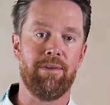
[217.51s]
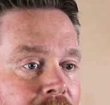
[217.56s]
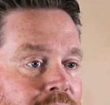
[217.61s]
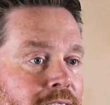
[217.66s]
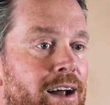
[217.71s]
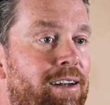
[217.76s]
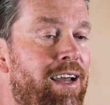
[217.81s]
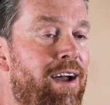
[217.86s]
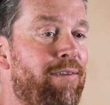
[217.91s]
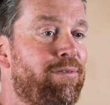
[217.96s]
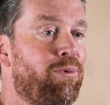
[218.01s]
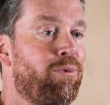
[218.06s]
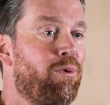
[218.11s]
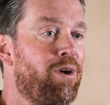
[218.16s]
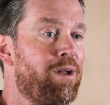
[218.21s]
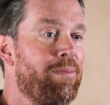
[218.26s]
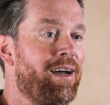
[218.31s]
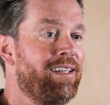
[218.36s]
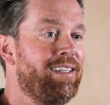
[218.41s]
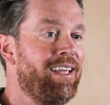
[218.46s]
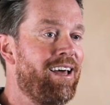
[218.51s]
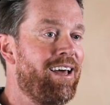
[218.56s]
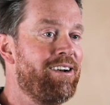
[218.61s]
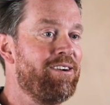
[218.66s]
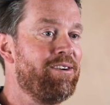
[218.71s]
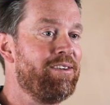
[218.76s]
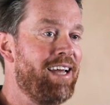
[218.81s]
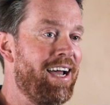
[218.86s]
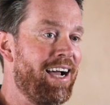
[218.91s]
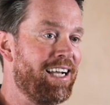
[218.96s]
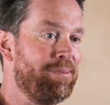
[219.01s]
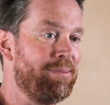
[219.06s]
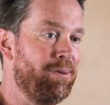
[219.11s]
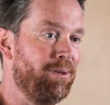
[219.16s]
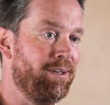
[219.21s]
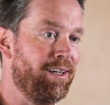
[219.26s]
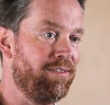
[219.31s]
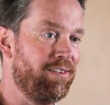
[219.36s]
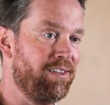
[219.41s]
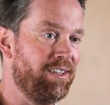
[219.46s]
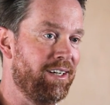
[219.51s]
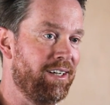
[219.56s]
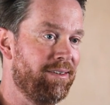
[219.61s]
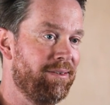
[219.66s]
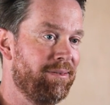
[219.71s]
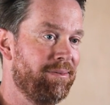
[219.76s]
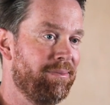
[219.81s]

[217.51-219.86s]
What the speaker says: and not to have to worry about that on your tax bill every year.